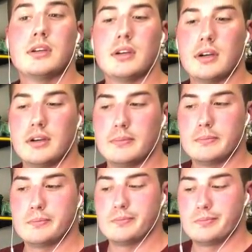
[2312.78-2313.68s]
else.
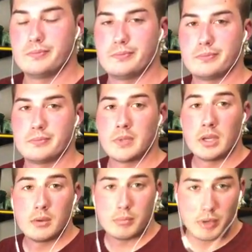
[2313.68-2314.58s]

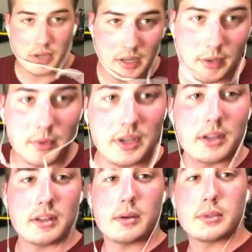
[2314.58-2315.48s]
But
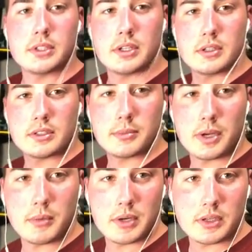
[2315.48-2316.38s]
anyway, there was
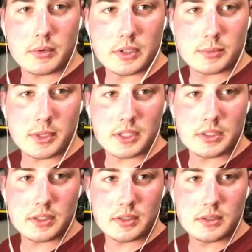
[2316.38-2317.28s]
something I wanted to
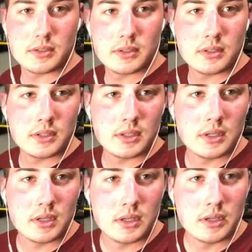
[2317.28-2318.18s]
respond to.
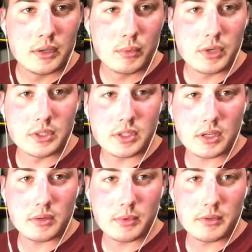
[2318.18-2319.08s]
When you
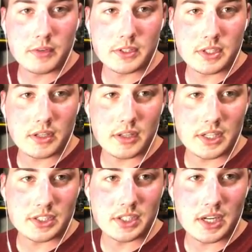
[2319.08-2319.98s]
first saw
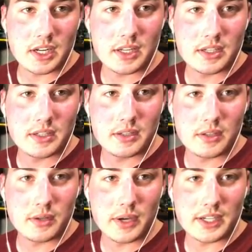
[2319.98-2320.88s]
The Last Jedi,
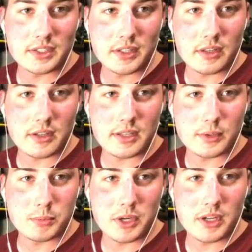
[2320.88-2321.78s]
you actually
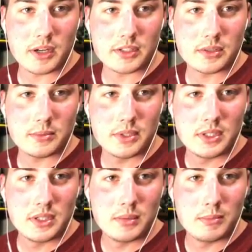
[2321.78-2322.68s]
thought that was pretty
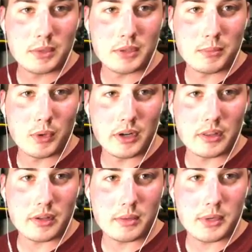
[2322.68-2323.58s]
awesome. But the
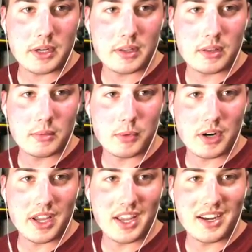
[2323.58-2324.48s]
more I thought about it,
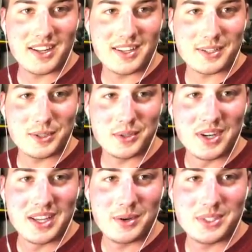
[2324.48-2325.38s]
the more I hated it.
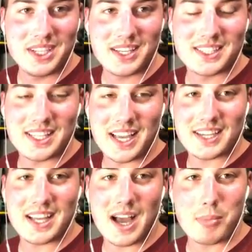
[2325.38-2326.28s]
Ooh, it was the
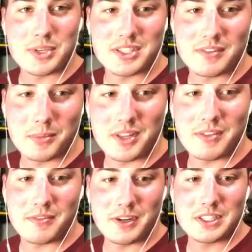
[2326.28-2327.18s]
exact opposite
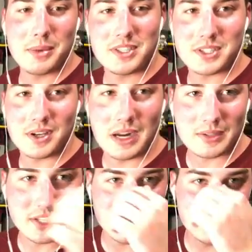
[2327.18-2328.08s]
for me. The first time I
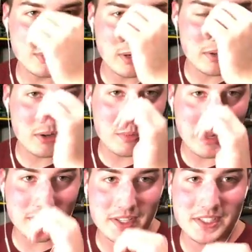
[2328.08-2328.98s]
saw it, I was like, ooh, I don't
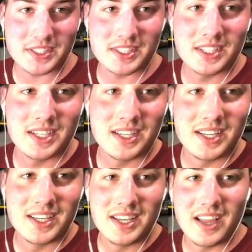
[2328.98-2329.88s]
know about this.
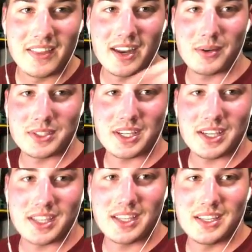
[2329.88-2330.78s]
And then I was
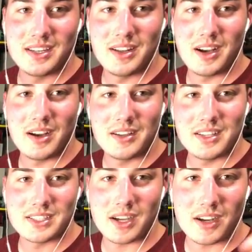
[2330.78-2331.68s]
like, nah, it's
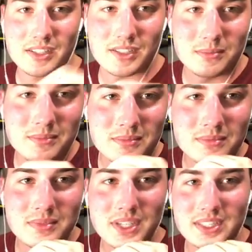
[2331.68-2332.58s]
awesome.
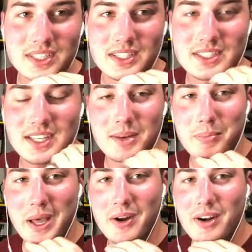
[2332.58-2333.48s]
It's getting
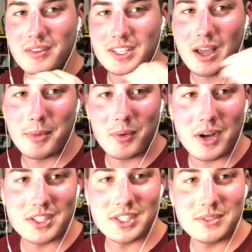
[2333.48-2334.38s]
better every time I
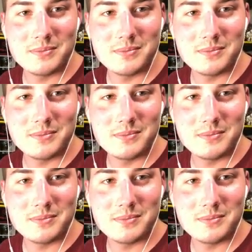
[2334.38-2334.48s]
watch it.